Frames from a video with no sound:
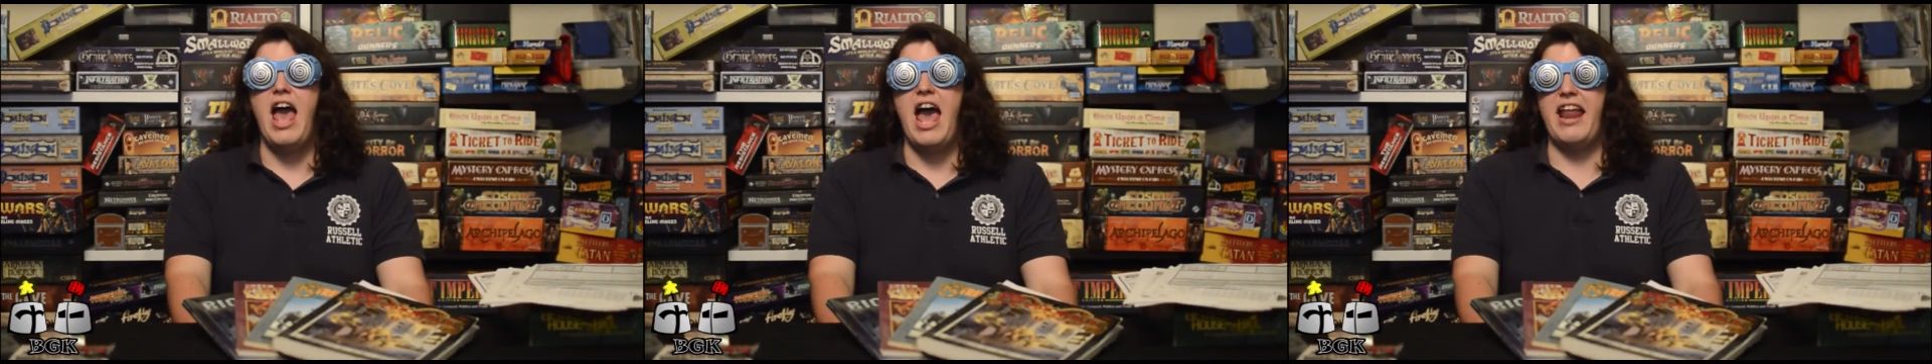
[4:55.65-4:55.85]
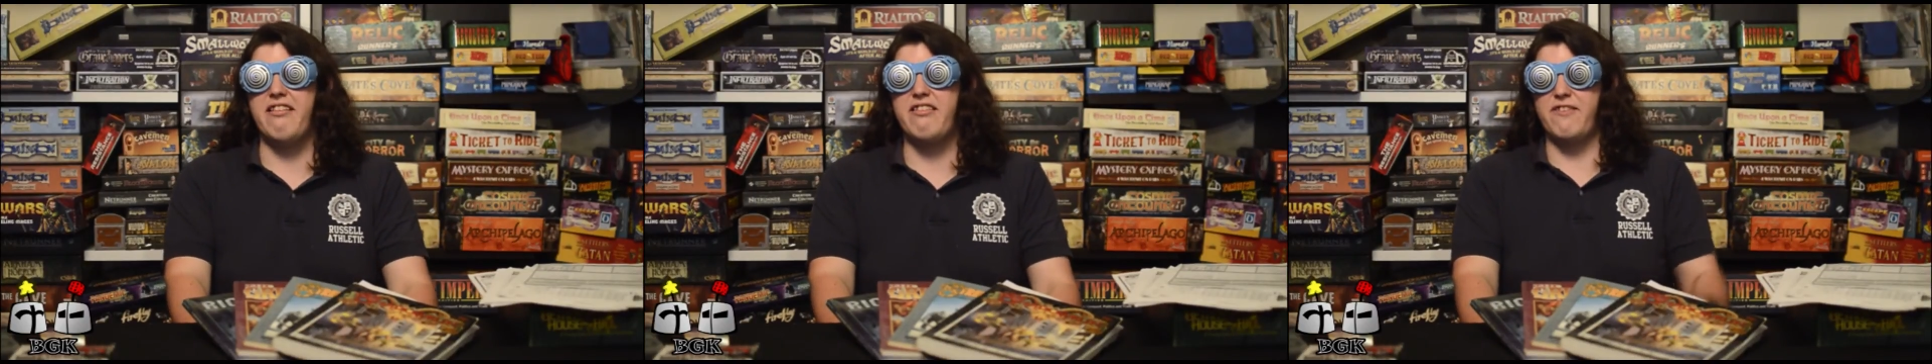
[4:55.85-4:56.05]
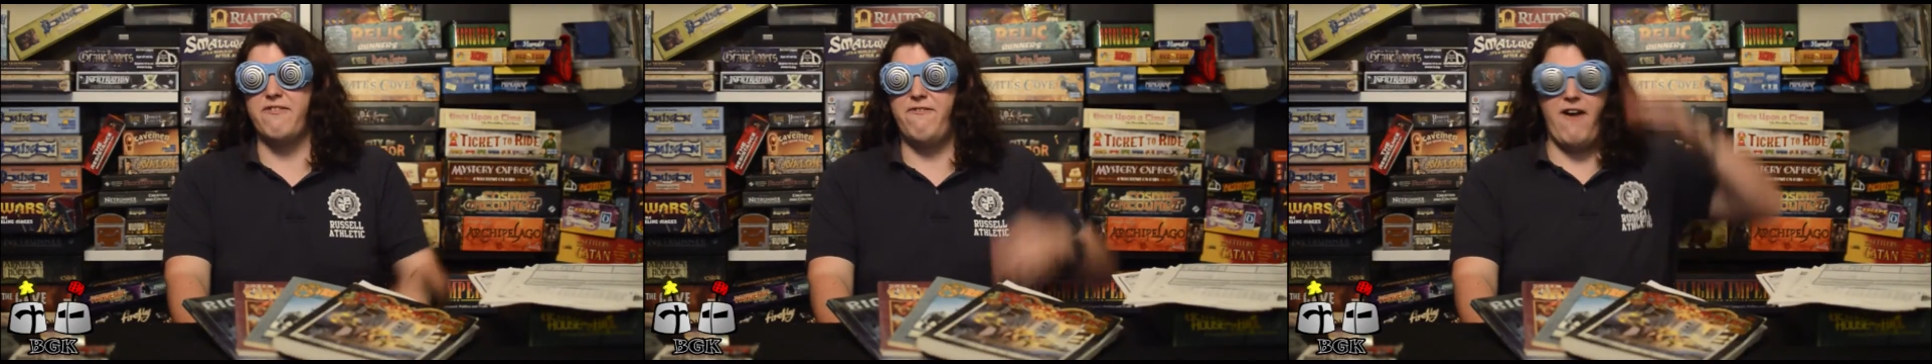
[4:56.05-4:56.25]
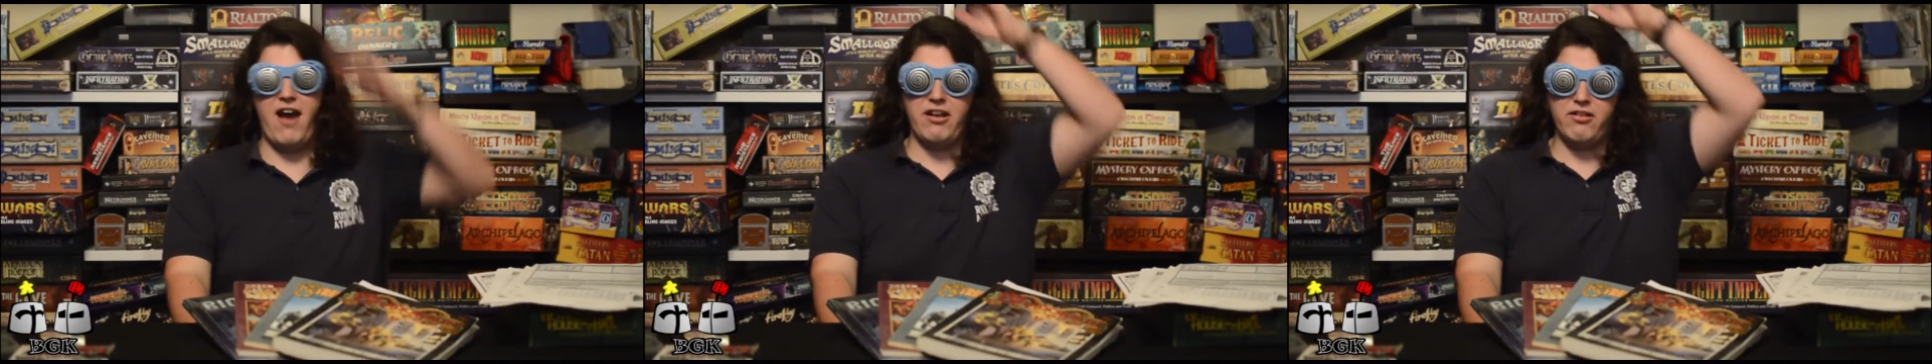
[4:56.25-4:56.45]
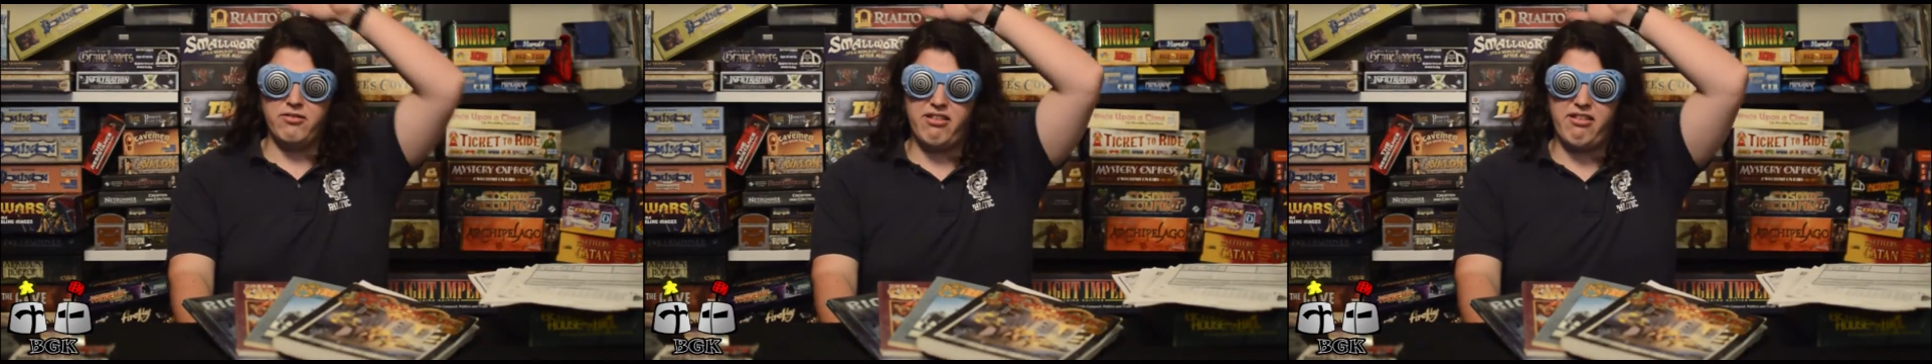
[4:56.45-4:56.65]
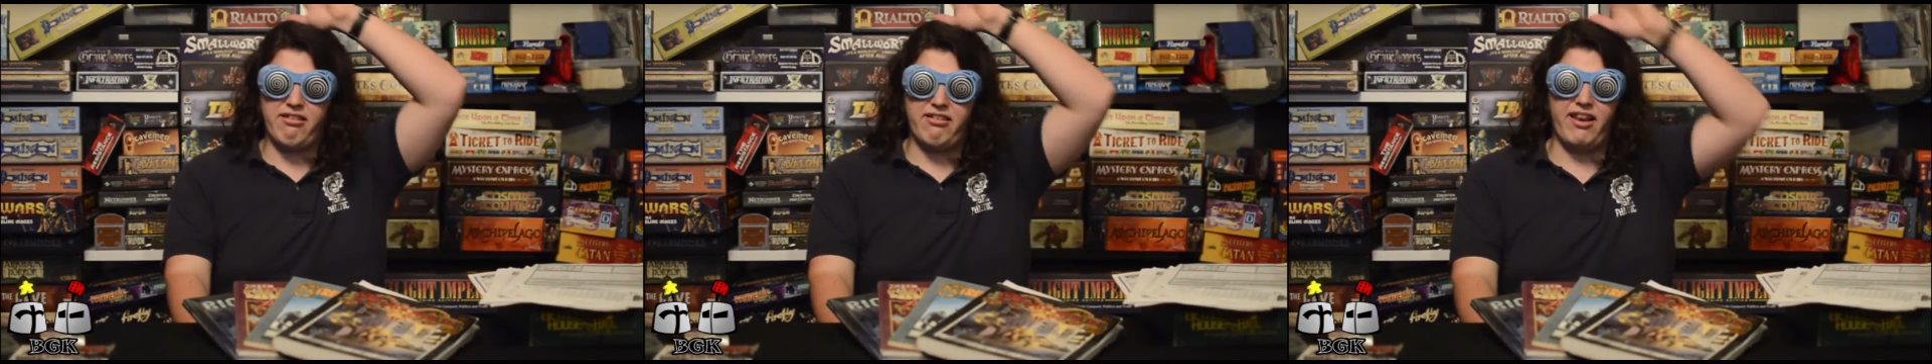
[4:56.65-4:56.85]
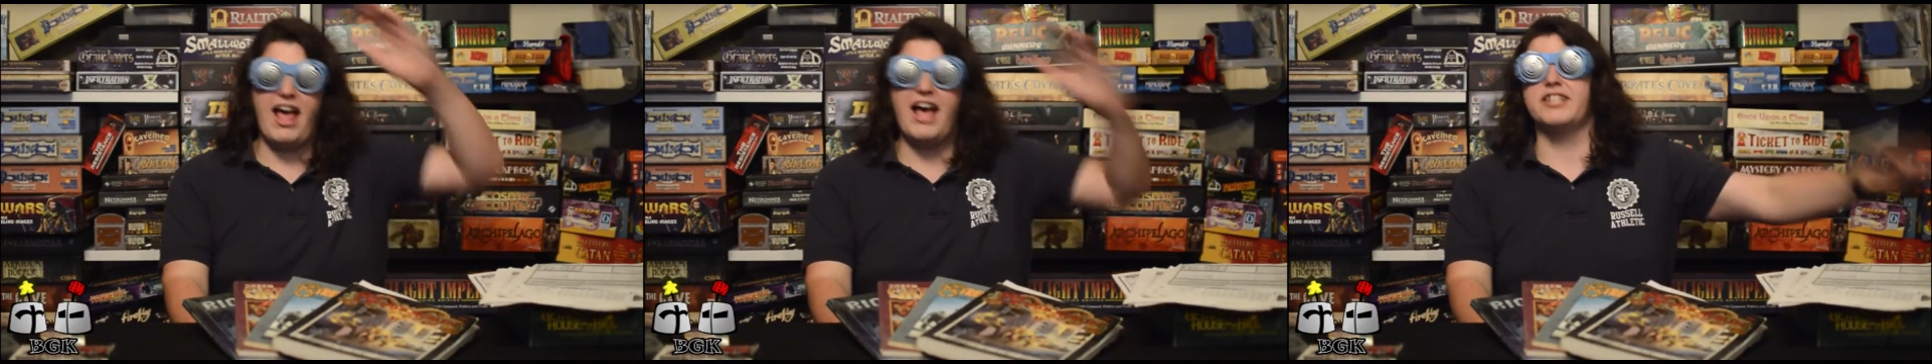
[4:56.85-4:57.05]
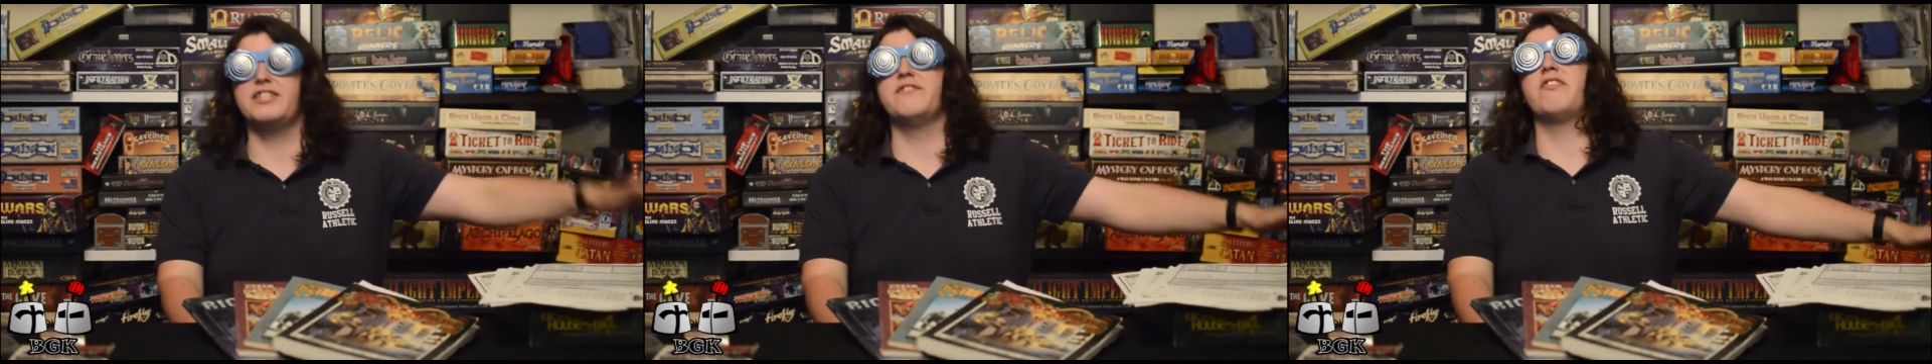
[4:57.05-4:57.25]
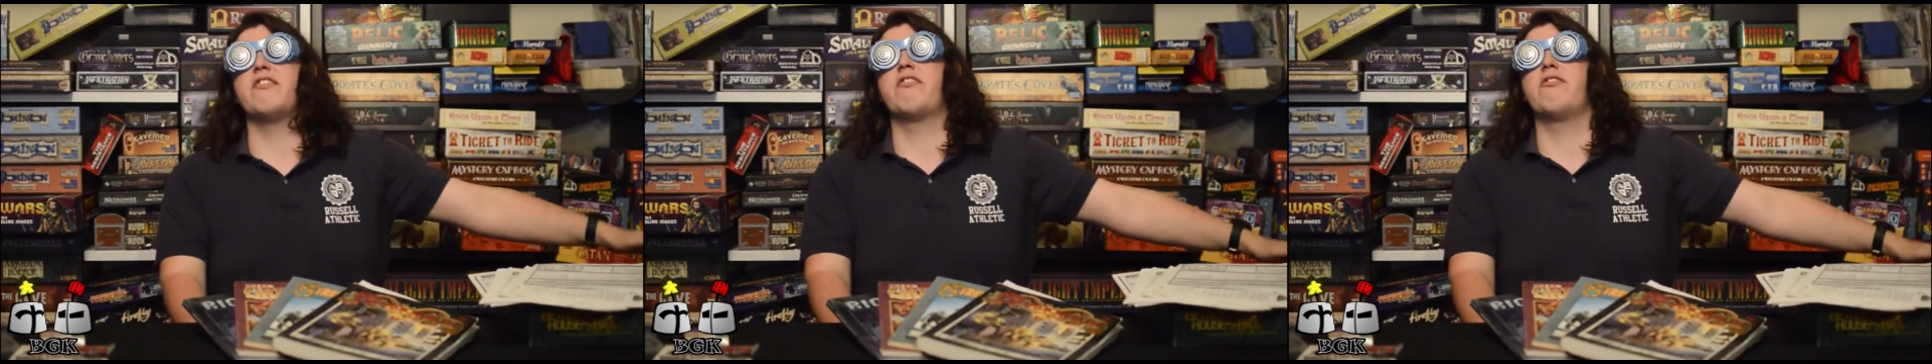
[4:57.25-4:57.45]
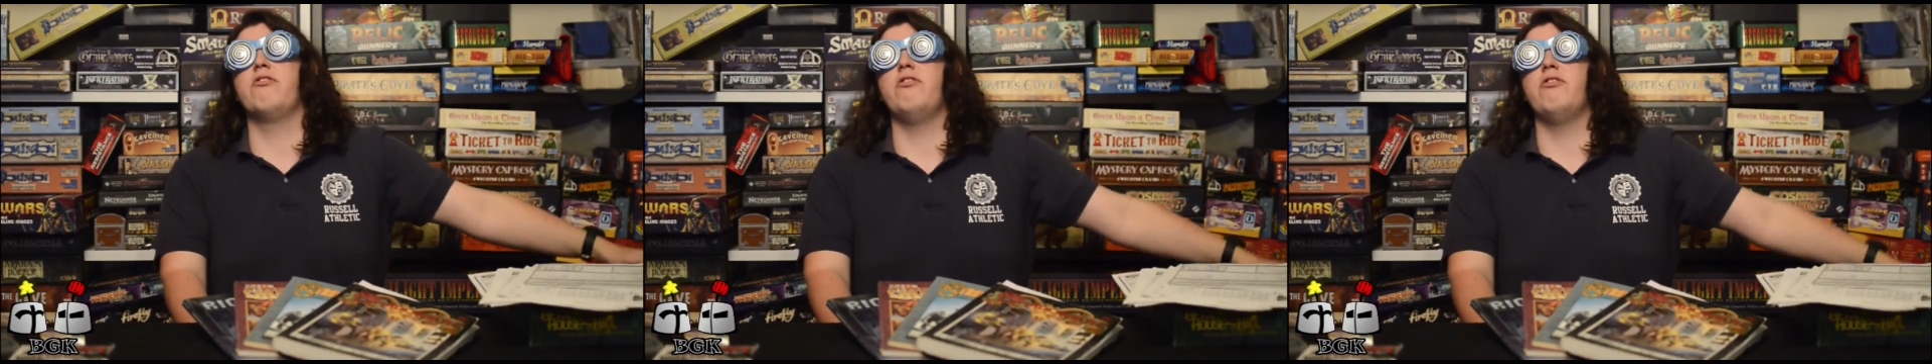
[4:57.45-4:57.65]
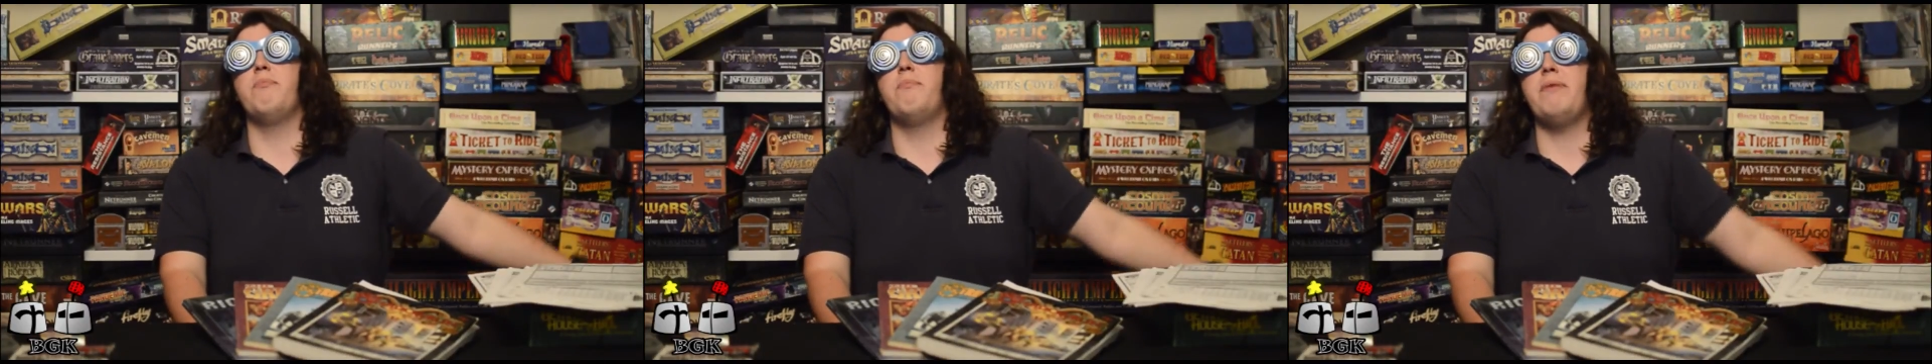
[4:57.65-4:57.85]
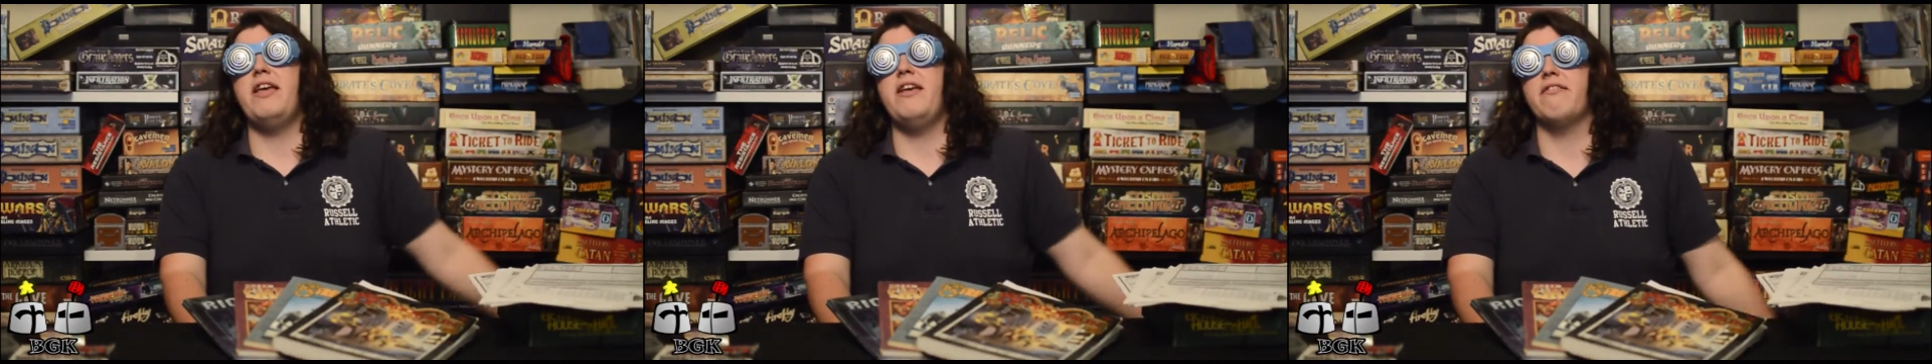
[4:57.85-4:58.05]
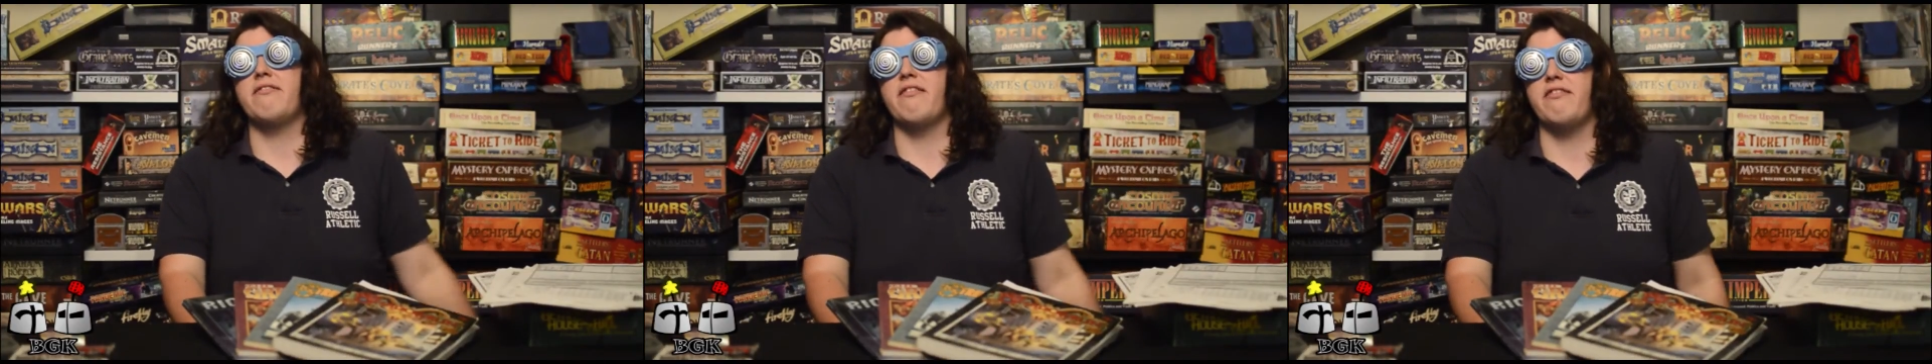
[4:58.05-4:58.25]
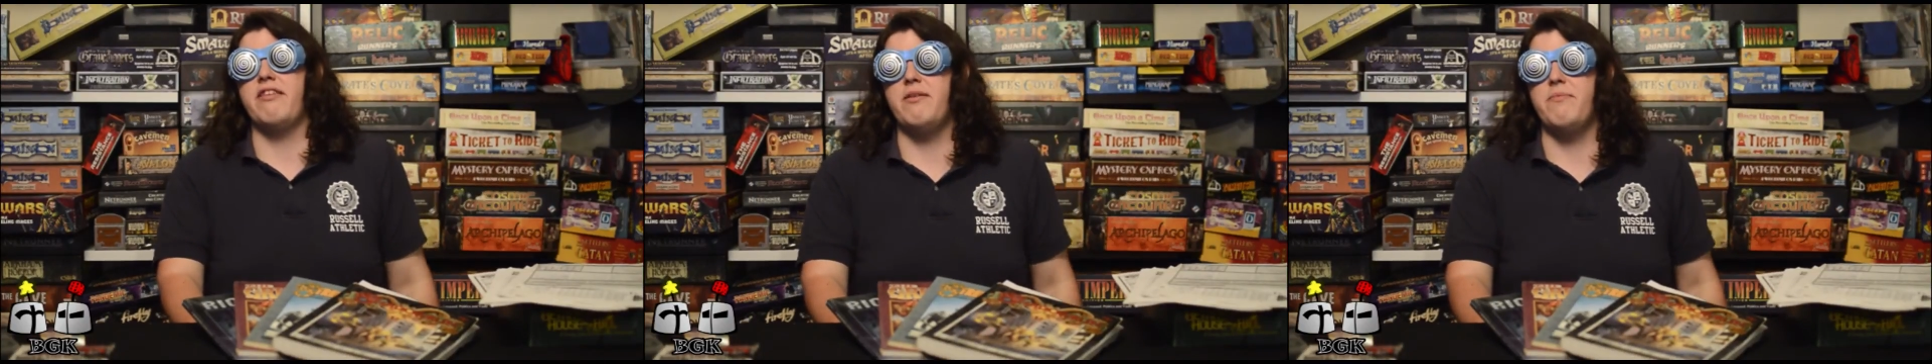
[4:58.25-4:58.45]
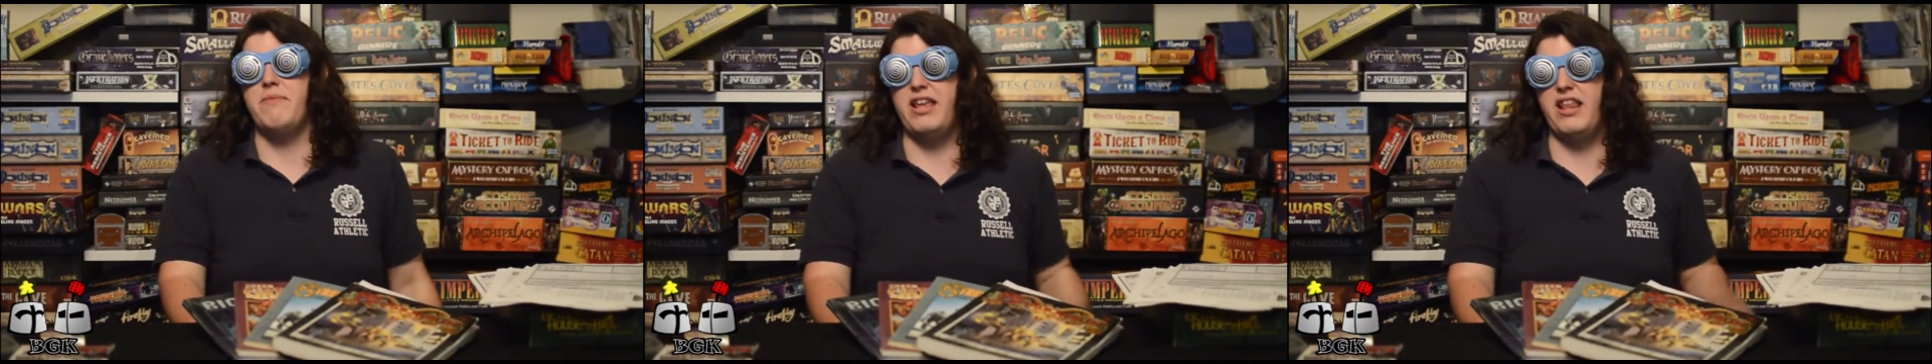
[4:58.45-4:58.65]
And as the final slash of the sword pierces him,